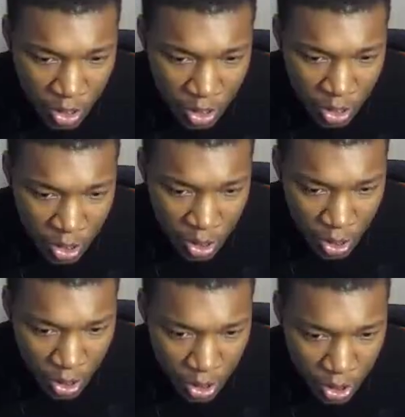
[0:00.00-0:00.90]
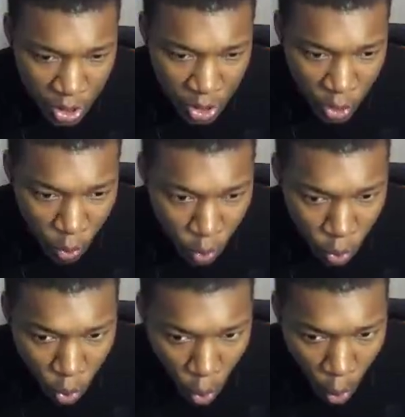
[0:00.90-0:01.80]

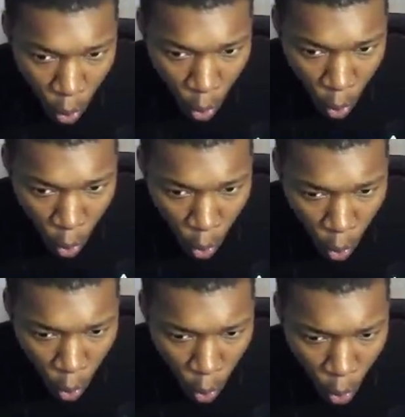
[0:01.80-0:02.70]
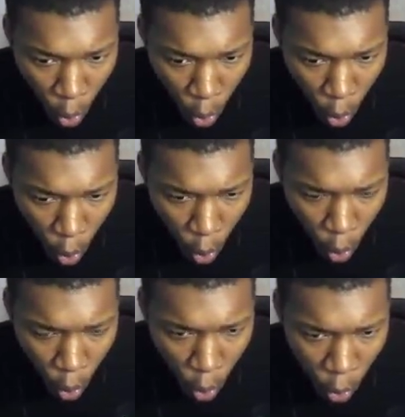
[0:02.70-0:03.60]

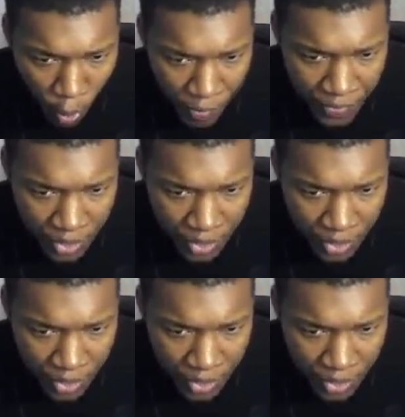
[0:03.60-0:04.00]
Nothing is said.